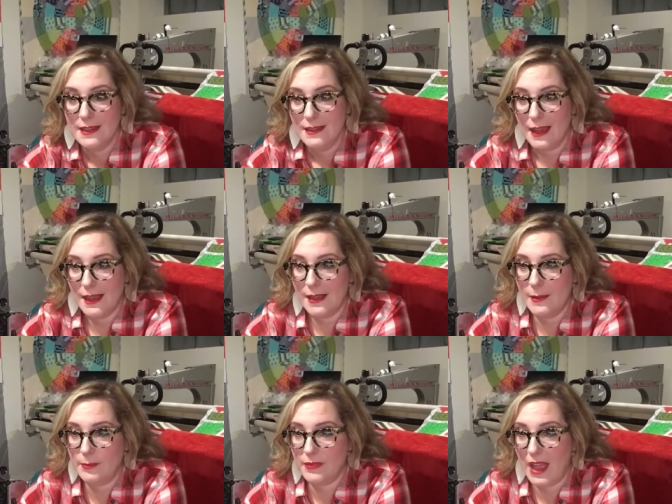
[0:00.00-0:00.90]

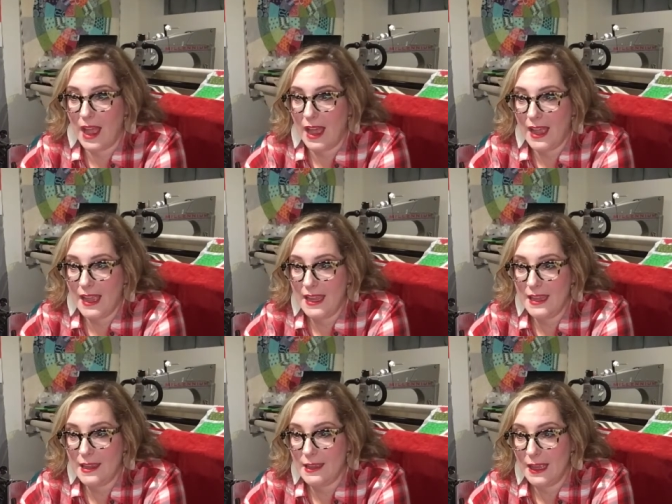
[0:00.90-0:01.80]

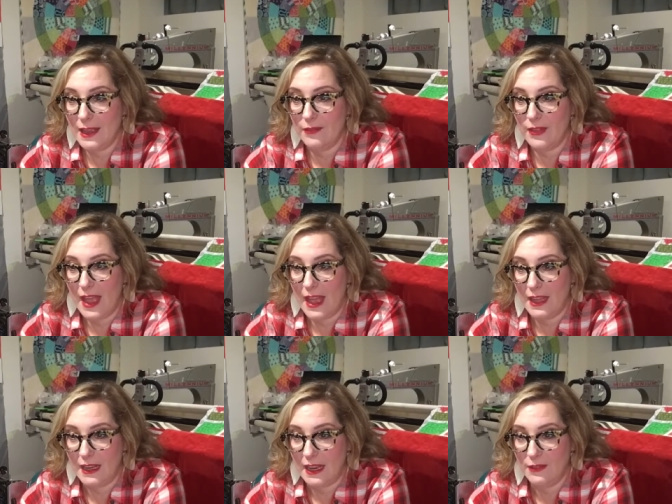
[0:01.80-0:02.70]
I have had
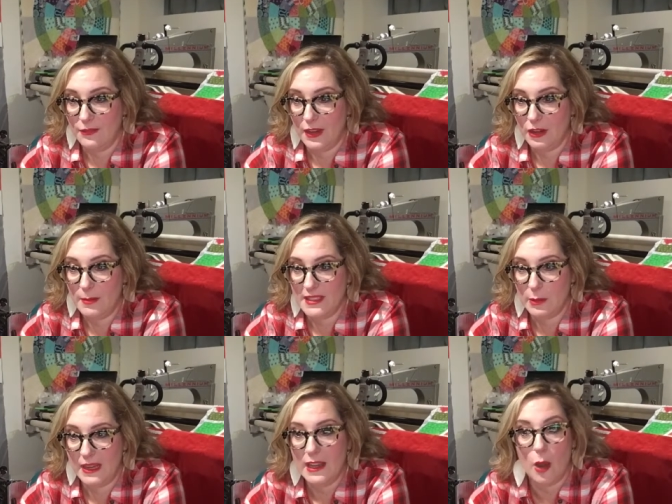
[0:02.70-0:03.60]
a very busy
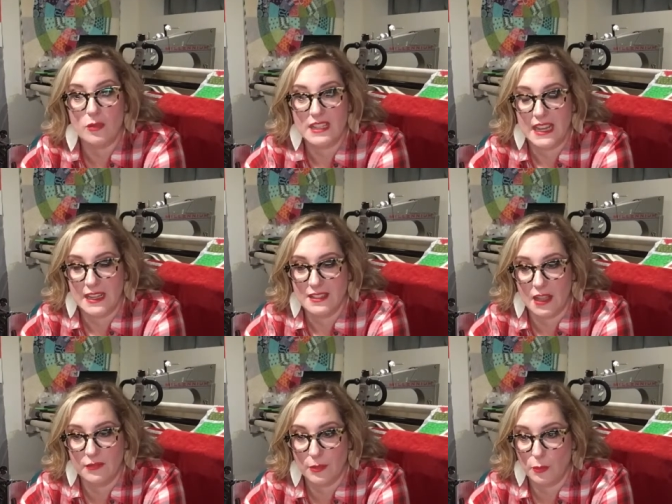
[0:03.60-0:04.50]
week. Oh, Deanne's
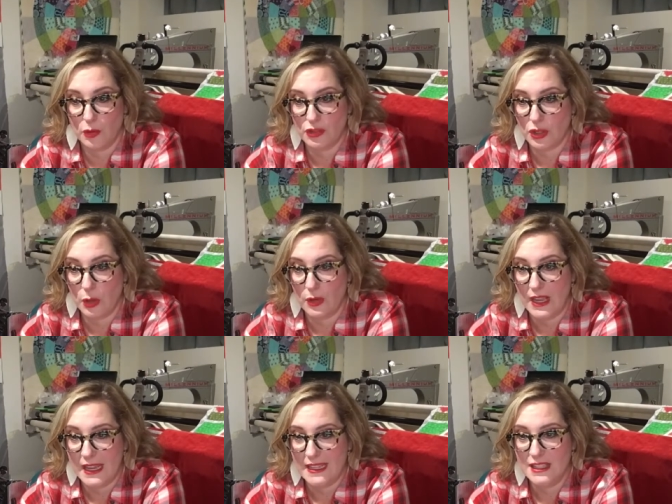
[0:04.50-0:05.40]
on from North Dakota,
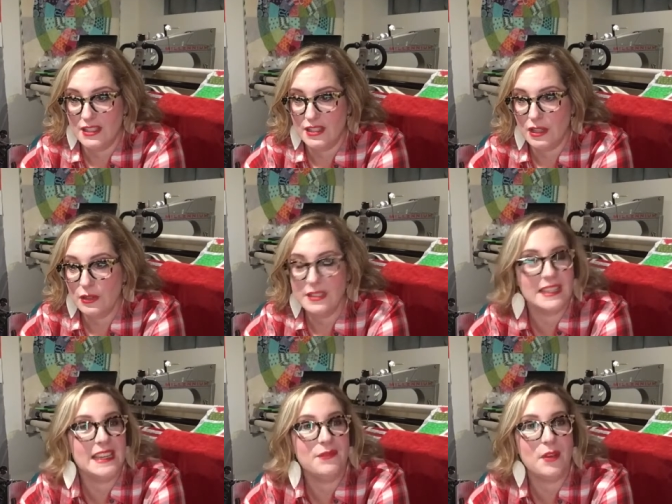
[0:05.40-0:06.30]
and
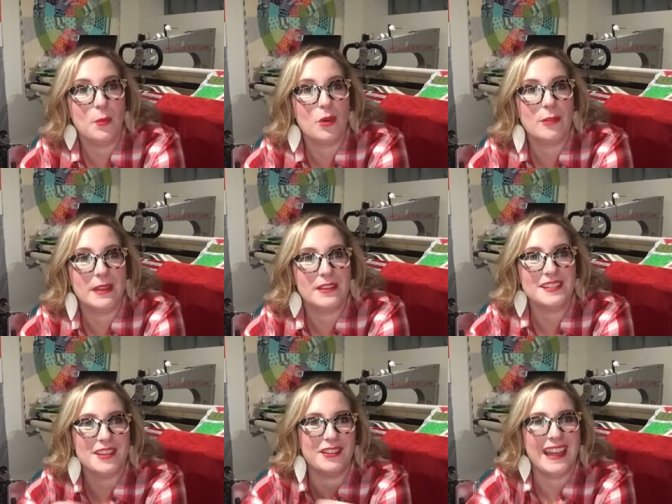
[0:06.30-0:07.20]
Susie from Warm,
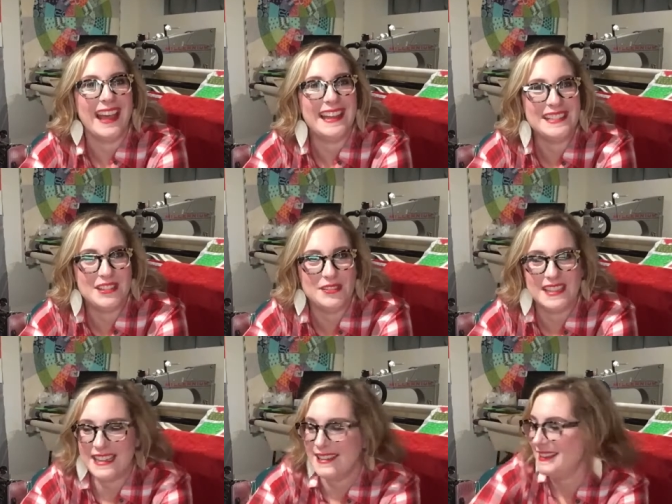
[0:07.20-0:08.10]
Arizona. Hi,
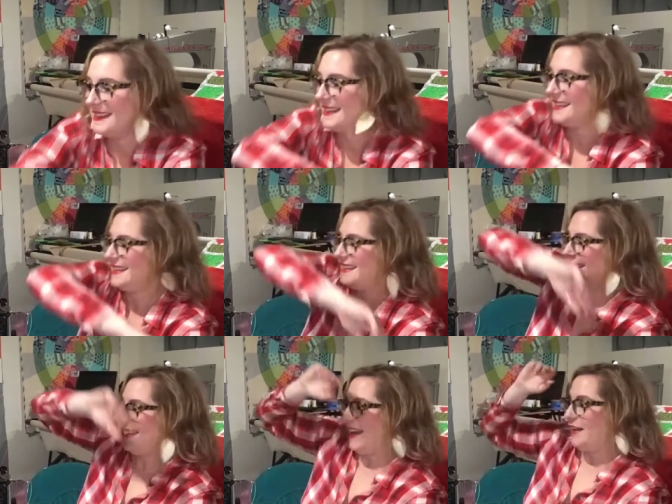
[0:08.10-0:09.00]
Susie.
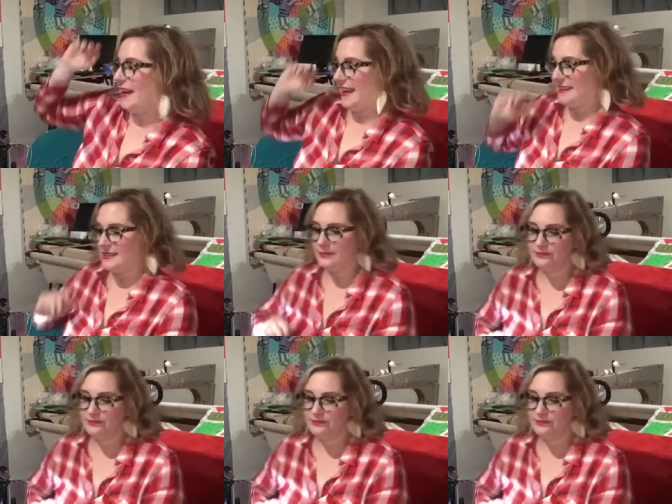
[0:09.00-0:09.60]
All right.